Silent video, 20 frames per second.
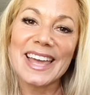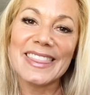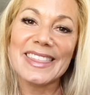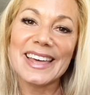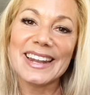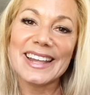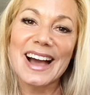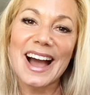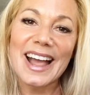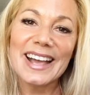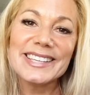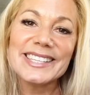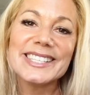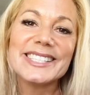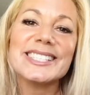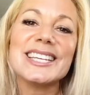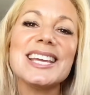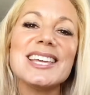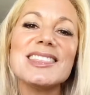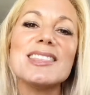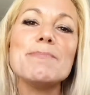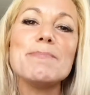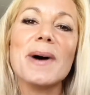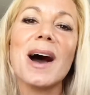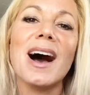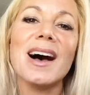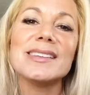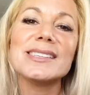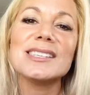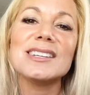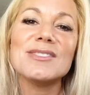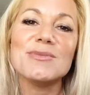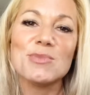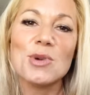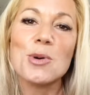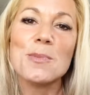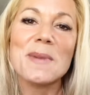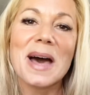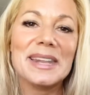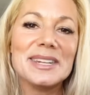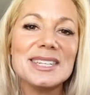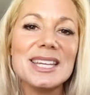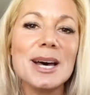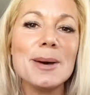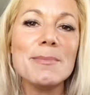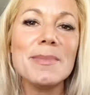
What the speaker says: And then I see the positive momentum